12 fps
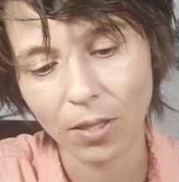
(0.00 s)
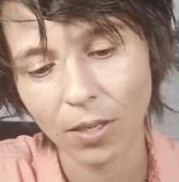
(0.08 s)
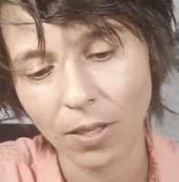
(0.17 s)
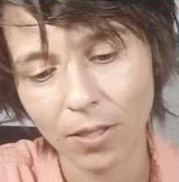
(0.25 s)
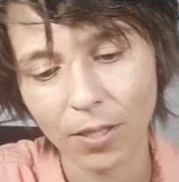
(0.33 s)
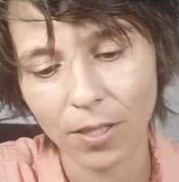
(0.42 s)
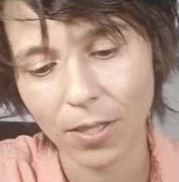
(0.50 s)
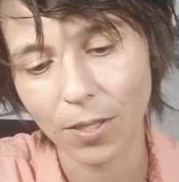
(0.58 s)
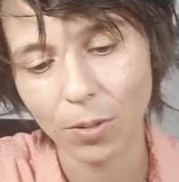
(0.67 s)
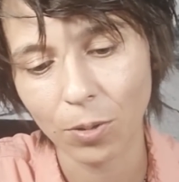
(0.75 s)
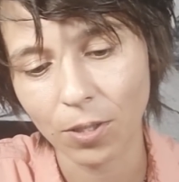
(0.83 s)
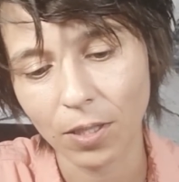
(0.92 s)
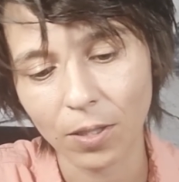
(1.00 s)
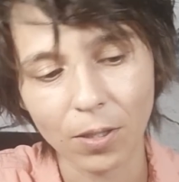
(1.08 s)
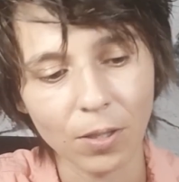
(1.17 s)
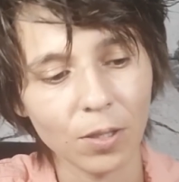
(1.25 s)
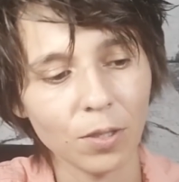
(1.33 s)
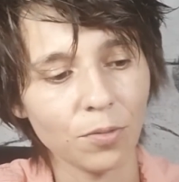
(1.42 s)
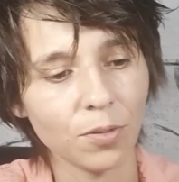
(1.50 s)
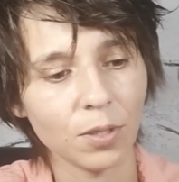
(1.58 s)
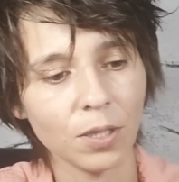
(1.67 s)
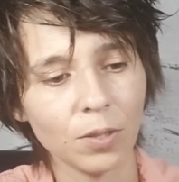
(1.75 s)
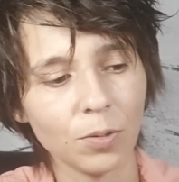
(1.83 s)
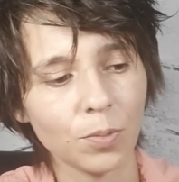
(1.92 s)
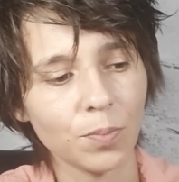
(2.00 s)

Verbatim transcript: card, oracle card for you.